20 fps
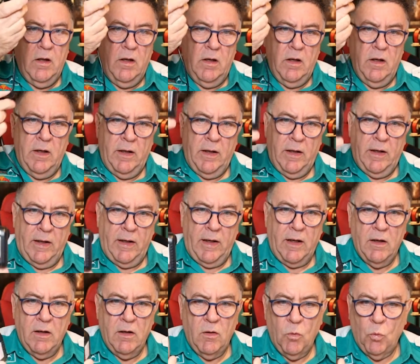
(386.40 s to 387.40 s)
a
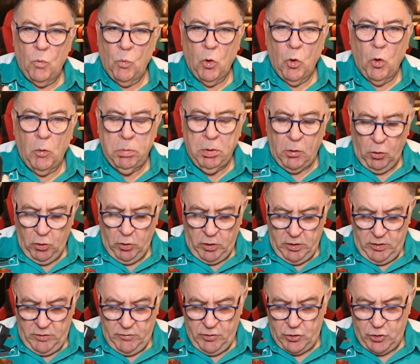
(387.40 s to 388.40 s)
wall plug
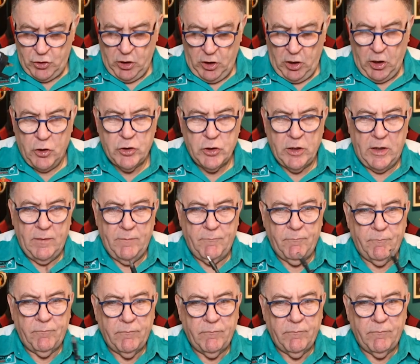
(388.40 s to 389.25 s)
to charge it.